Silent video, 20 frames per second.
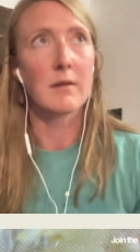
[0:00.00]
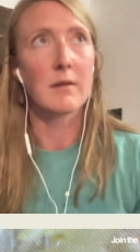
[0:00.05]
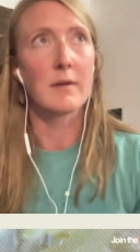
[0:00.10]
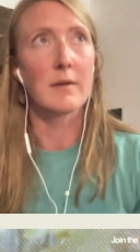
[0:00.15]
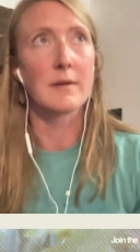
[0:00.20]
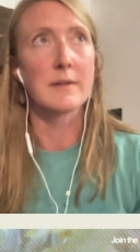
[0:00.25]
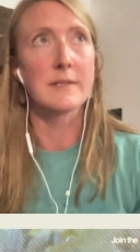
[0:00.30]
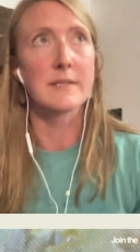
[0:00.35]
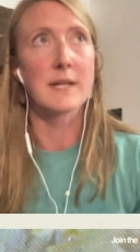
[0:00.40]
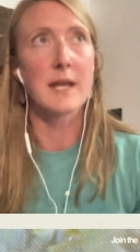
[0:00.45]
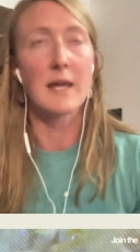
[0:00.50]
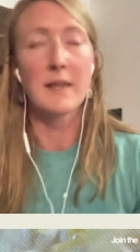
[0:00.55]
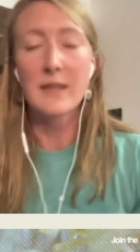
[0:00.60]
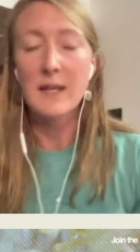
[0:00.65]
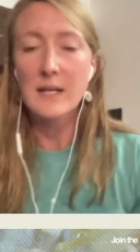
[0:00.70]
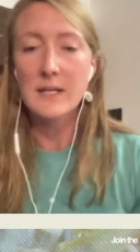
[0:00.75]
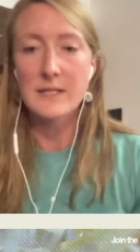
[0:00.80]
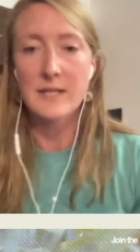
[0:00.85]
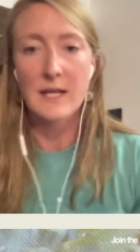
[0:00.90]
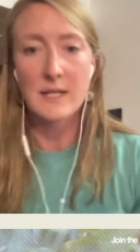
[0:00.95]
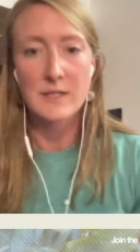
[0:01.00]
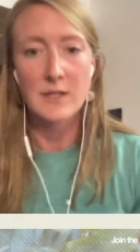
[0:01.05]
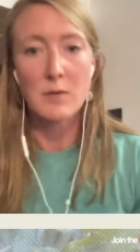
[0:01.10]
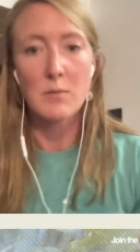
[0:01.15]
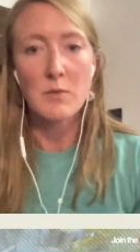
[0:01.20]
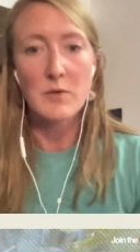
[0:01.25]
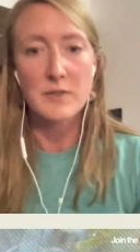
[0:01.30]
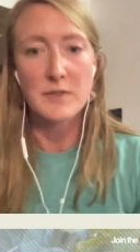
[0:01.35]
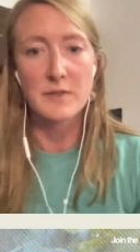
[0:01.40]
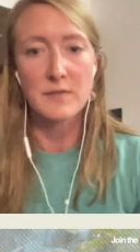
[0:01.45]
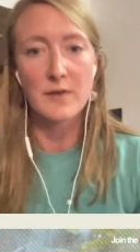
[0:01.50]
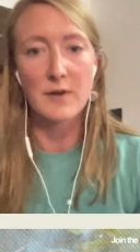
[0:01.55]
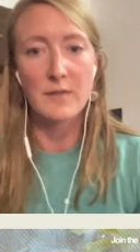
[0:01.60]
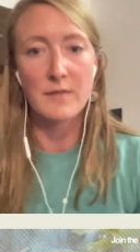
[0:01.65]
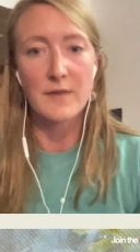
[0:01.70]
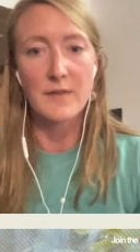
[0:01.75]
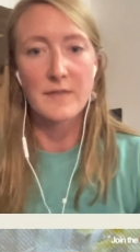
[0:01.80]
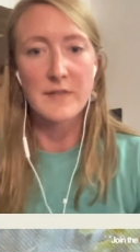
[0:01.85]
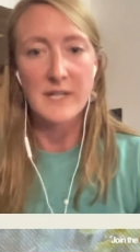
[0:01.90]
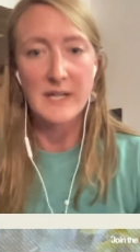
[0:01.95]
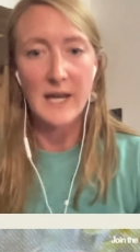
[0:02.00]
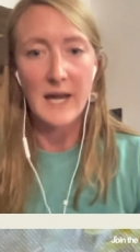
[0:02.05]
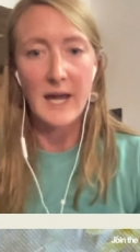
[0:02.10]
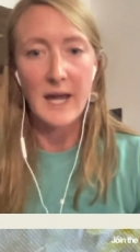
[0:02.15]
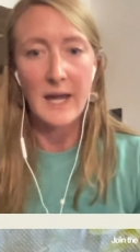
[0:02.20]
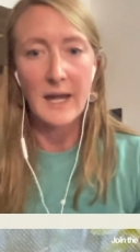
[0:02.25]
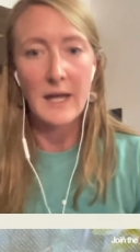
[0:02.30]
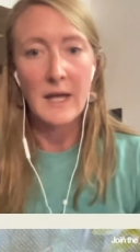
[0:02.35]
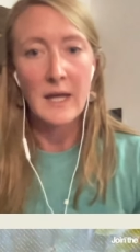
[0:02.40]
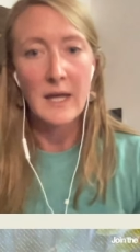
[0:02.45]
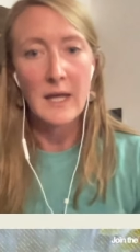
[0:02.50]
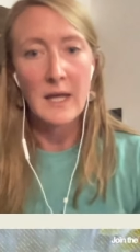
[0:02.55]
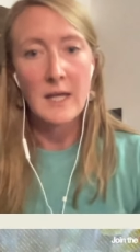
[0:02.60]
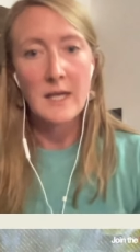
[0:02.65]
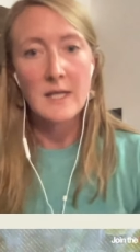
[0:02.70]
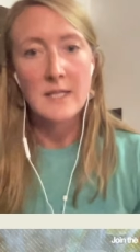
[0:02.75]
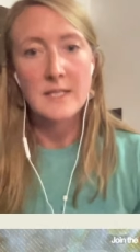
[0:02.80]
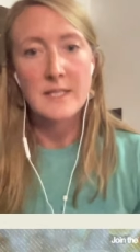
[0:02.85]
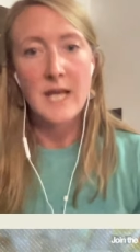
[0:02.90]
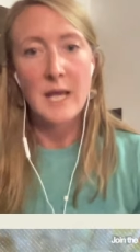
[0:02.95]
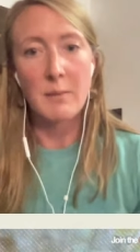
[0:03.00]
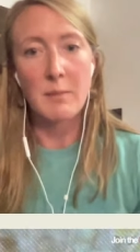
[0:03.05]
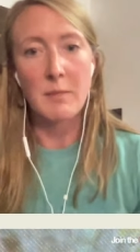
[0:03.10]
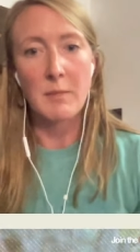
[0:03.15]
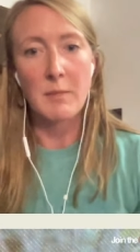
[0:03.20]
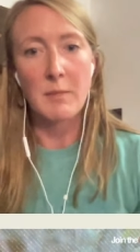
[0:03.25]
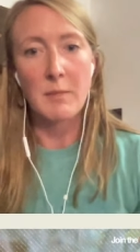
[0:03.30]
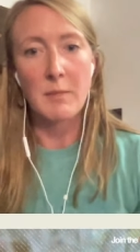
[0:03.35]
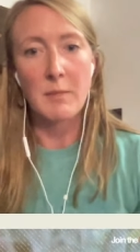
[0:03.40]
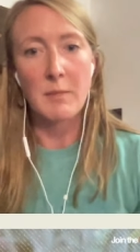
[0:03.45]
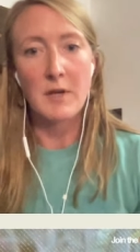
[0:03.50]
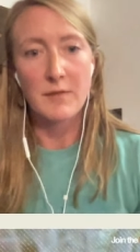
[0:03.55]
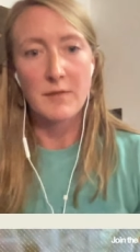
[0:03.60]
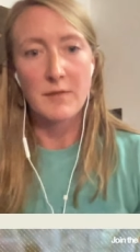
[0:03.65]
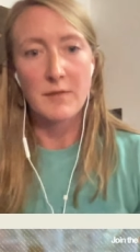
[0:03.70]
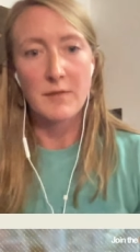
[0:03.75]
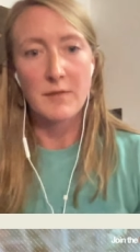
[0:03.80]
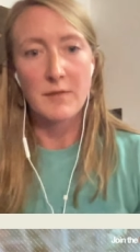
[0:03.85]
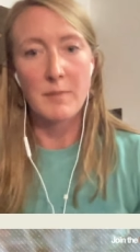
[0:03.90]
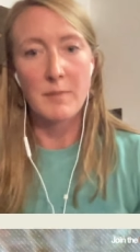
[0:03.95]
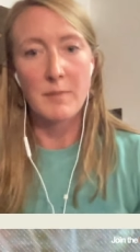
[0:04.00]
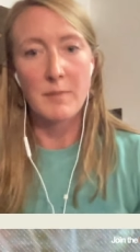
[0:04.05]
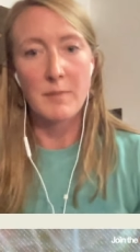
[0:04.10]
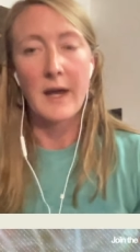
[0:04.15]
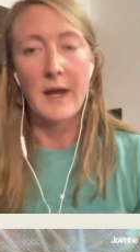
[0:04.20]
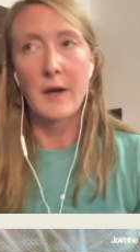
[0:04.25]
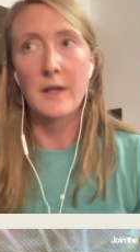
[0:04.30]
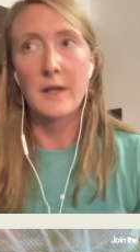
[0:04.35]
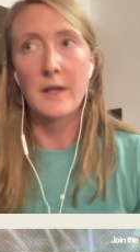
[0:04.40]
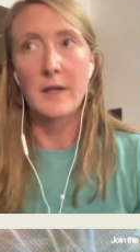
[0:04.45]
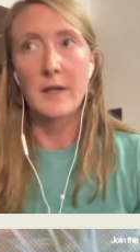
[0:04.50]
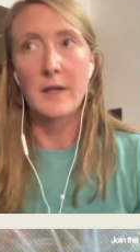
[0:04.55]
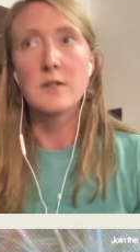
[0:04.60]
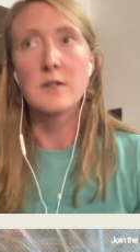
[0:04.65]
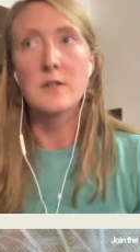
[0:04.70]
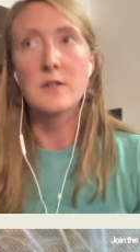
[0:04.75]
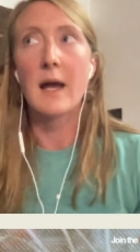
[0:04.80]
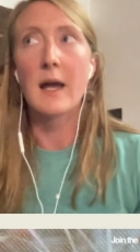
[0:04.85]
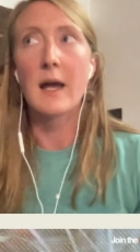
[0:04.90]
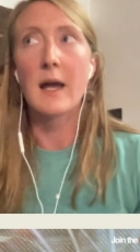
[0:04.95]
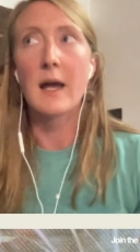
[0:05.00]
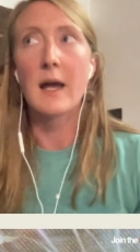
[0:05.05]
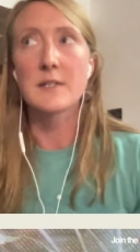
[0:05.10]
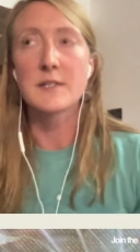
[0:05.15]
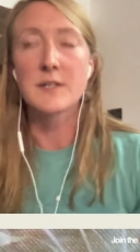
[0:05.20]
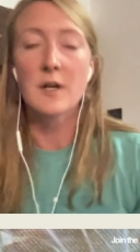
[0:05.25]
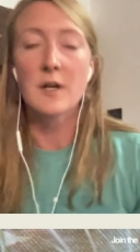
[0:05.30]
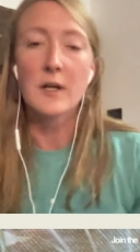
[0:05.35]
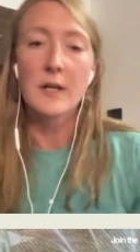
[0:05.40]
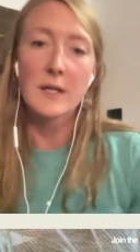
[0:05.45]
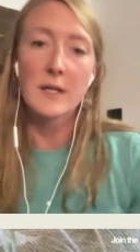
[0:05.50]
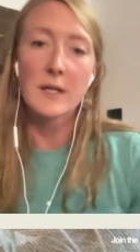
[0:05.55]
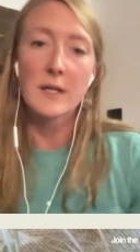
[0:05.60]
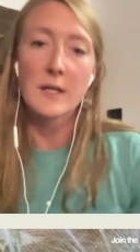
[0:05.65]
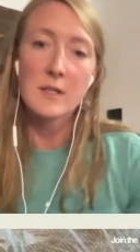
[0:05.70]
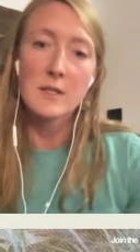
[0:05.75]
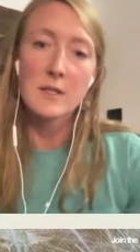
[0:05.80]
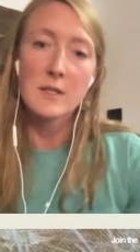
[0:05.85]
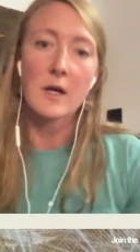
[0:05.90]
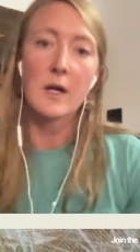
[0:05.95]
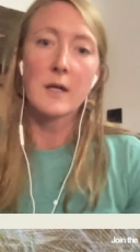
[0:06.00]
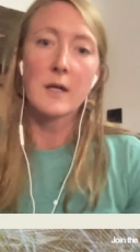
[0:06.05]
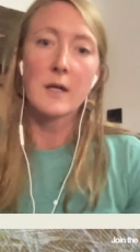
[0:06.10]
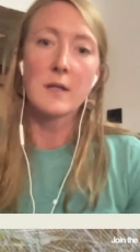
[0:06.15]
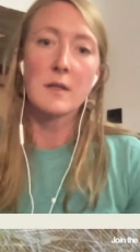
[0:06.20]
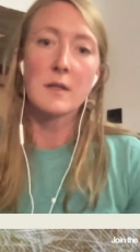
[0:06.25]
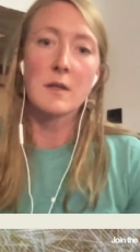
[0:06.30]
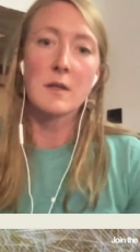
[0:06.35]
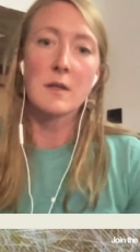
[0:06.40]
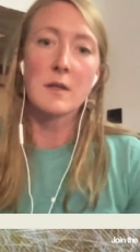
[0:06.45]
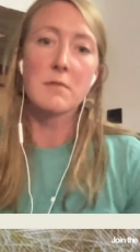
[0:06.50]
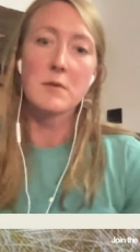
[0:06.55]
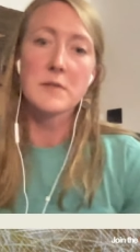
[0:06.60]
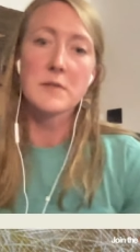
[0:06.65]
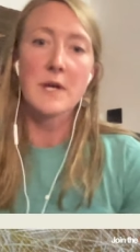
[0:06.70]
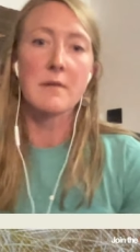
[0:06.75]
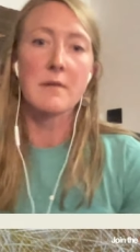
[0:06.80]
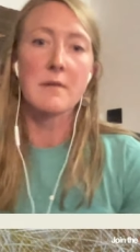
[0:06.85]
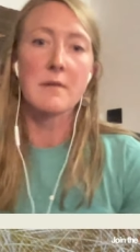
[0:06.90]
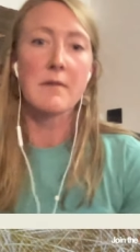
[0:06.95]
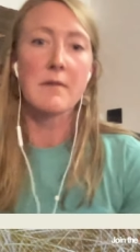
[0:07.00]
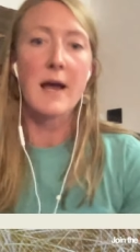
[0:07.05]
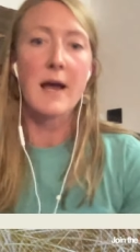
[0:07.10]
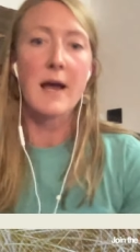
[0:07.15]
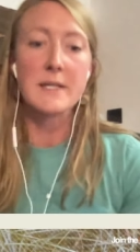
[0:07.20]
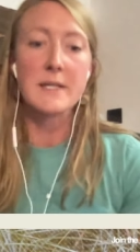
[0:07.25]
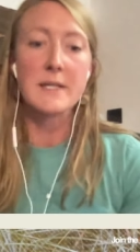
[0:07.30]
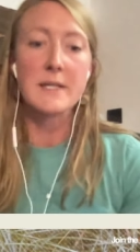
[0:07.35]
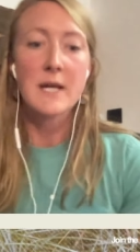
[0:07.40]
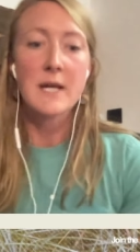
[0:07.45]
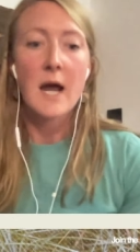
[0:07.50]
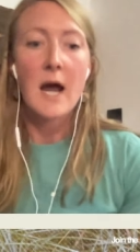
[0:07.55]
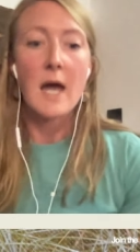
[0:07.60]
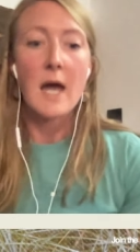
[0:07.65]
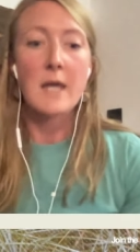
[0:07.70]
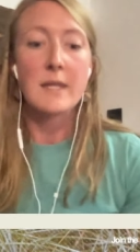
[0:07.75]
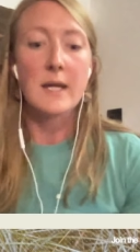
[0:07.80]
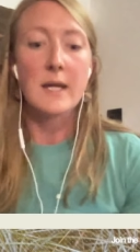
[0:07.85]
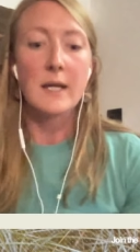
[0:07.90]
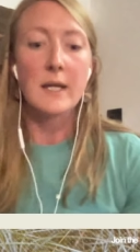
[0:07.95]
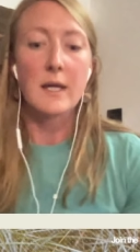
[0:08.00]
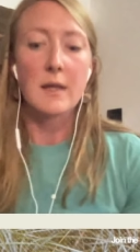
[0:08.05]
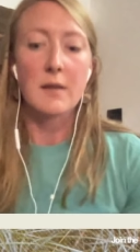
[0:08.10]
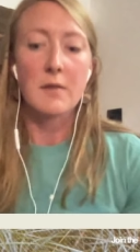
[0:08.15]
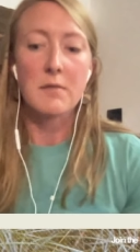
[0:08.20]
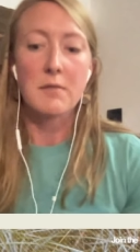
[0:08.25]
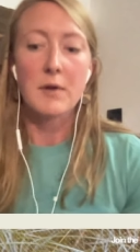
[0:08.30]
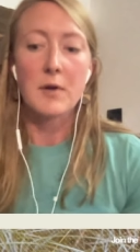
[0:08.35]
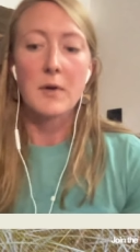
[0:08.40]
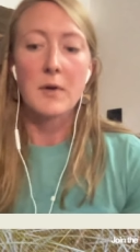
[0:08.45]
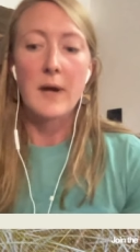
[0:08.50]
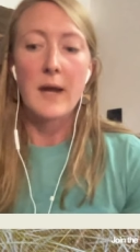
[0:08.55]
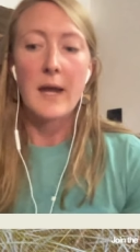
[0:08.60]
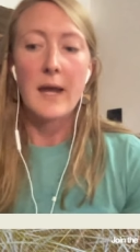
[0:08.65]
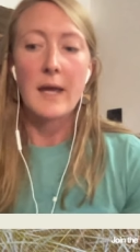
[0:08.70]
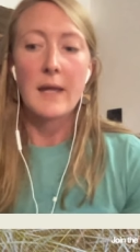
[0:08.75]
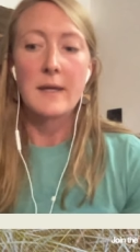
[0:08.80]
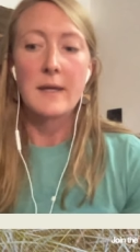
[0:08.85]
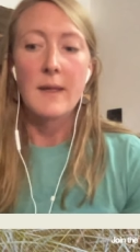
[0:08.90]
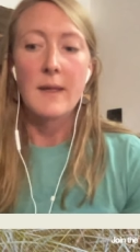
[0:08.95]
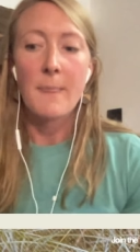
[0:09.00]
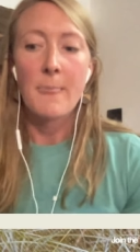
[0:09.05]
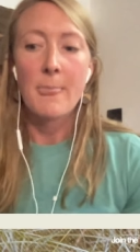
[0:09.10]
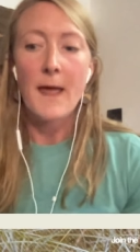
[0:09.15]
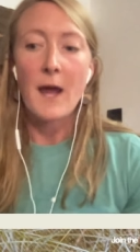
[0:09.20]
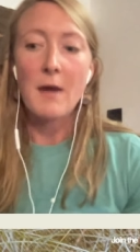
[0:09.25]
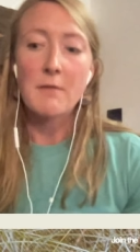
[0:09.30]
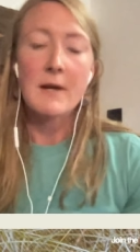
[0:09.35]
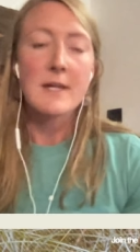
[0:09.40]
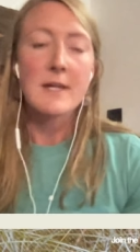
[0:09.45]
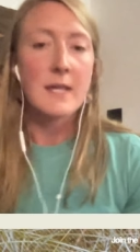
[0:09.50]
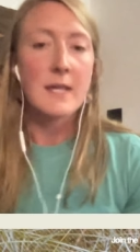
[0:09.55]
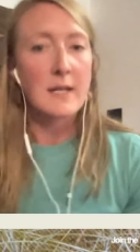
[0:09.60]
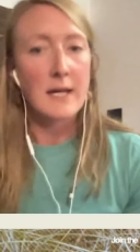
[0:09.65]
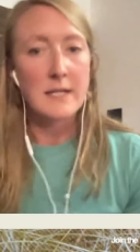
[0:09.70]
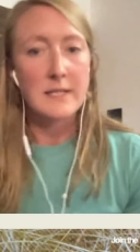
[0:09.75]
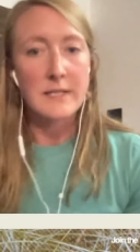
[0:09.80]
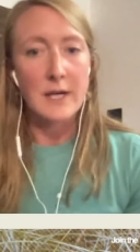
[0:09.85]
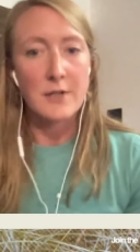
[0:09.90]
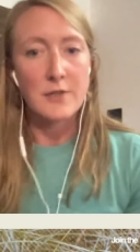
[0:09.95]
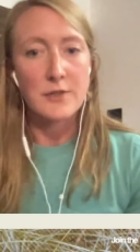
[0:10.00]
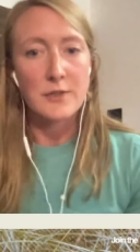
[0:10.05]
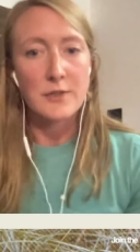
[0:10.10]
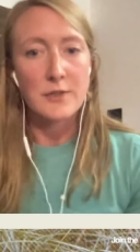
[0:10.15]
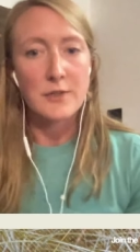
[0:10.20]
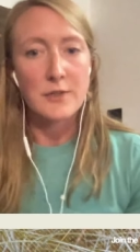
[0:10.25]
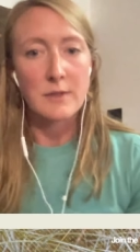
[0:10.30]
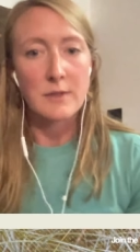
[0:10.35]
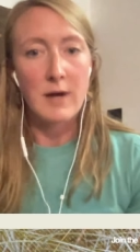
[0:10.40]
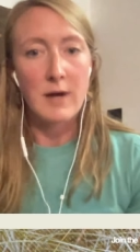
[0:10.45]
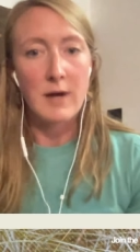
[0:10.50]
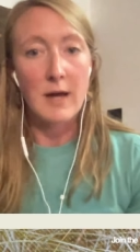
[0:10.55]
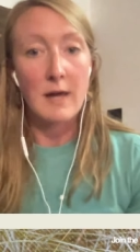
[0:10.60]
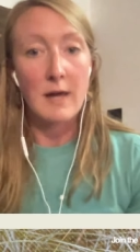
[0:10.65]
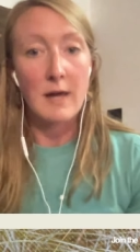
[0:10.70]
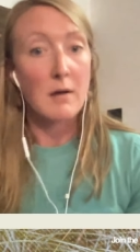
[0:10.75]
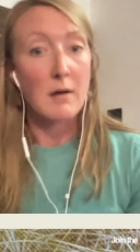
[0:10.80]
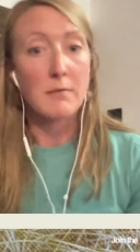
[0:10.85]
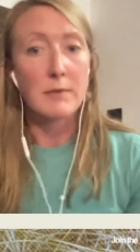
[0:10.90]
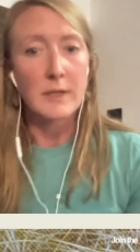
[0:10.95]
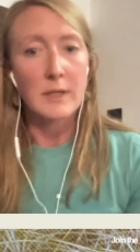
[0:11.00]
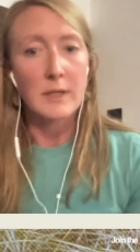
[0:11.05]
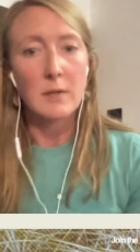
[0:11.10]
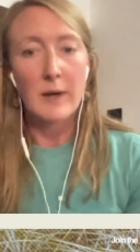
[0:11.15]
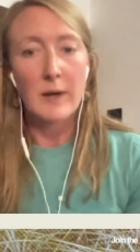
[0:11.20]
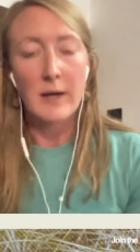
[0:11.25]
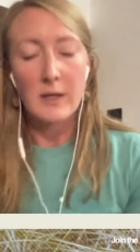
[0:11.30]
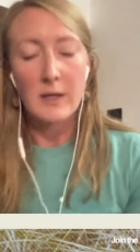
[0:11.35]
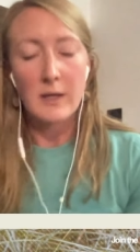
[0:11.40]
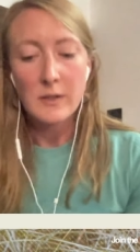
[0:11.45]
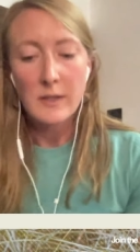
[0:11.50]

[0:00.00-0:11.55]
I think it's almost a 50K segment from there. And you do that kind of starting in the dark and then through sunrise and then get through. And I ran that next section, I thought, really well.